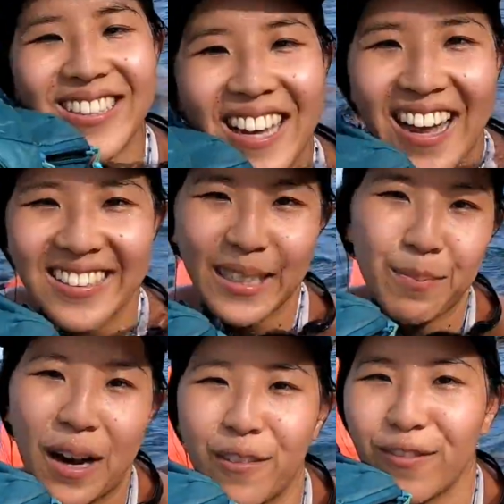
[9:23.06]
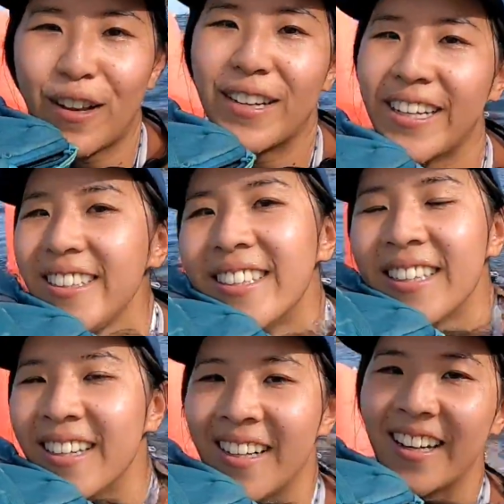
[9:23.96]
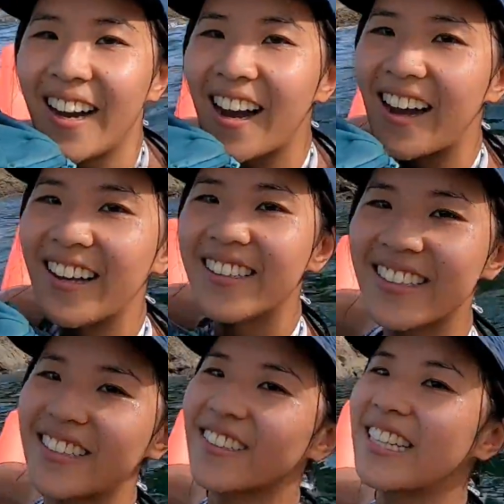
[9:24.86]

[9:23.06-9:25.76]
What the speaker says: is nice, and I bought a floaty. Here